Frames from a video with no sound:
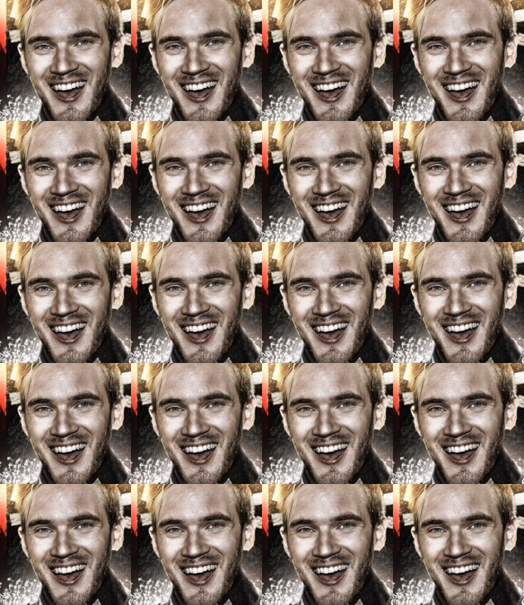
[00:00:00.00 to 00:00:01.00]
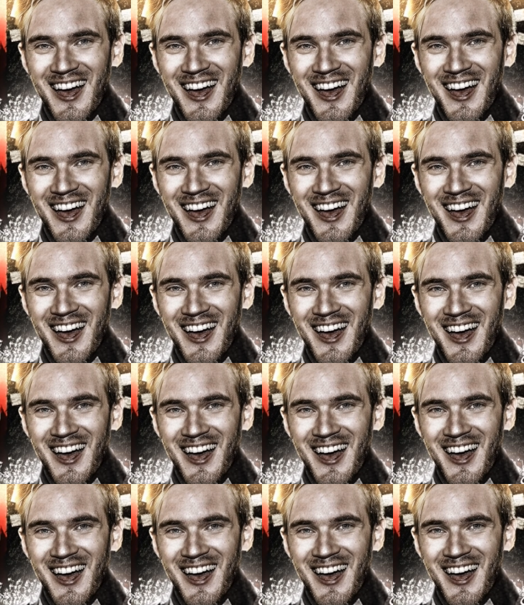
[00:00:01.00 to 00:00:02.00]
um, the Times did the exact
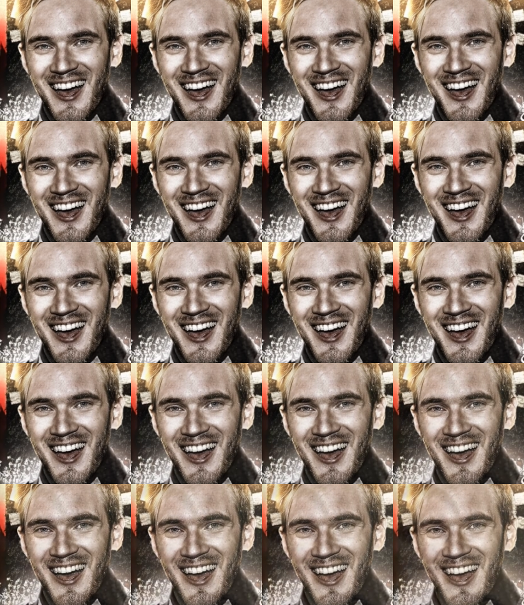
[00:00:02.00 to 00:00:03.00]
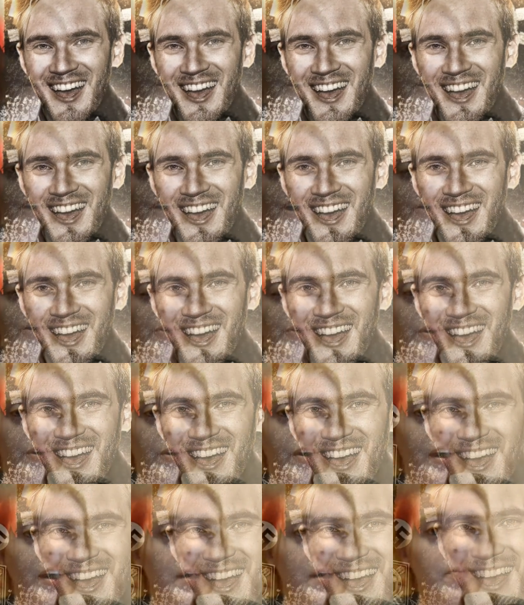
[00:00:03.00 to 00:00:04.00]
same thing to him and made a joke
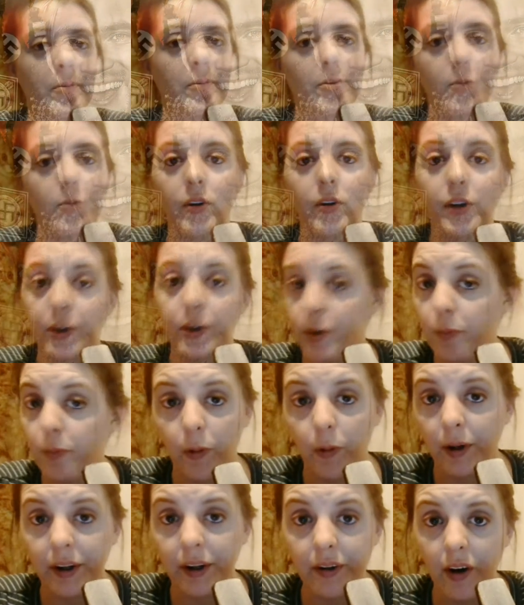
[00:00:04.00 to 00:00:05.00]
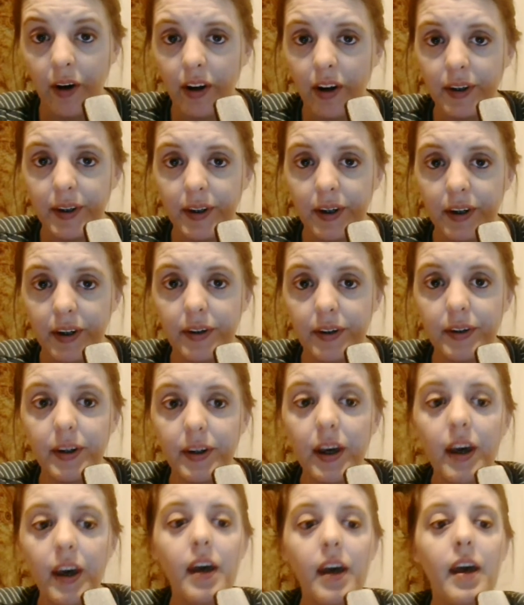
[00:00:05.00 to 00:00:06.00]
look like he was really supporting
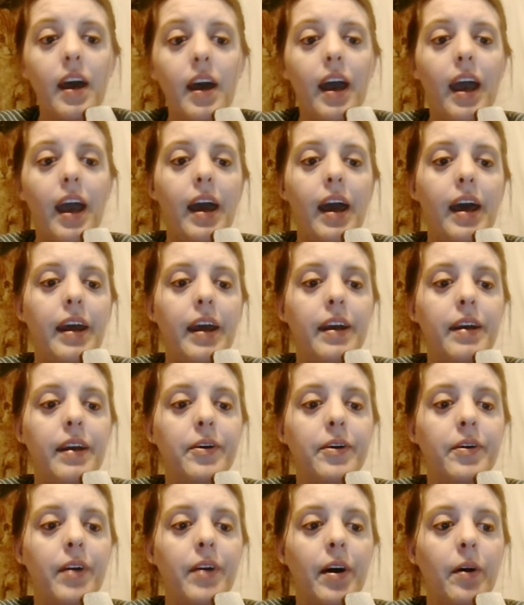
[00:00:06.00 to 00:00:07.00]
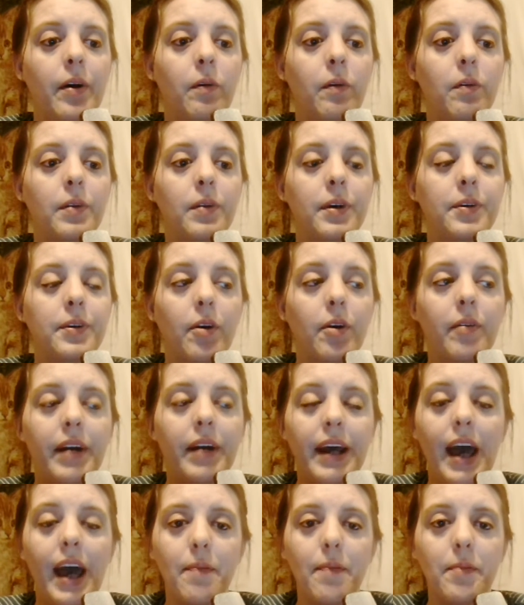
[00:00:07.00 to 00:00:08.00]
Nazis. And, you know, this
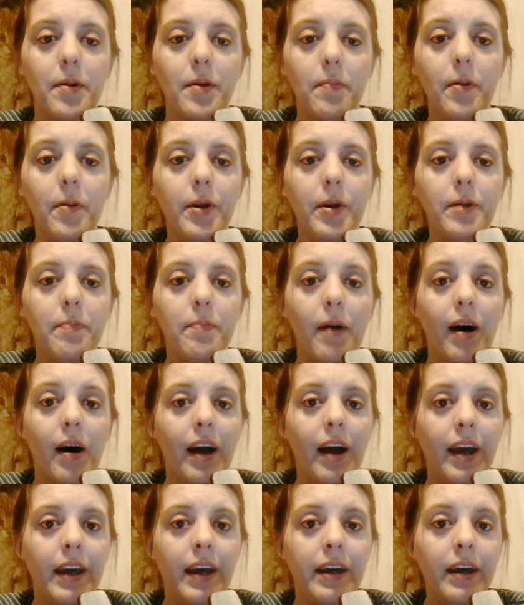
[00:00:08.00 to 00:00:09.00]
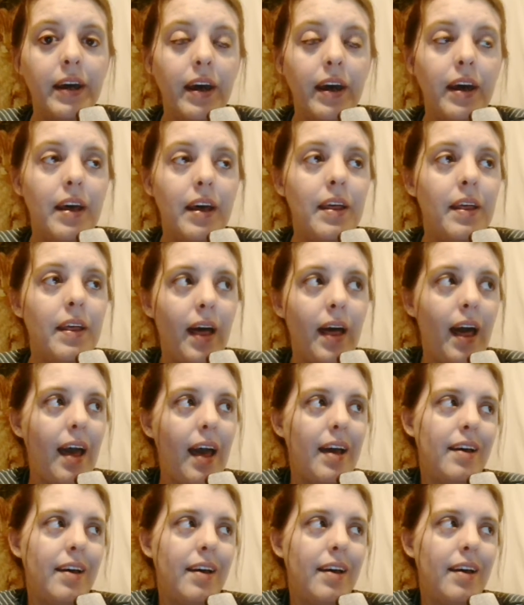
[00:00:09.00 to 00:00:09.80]
already happened to PewDiePie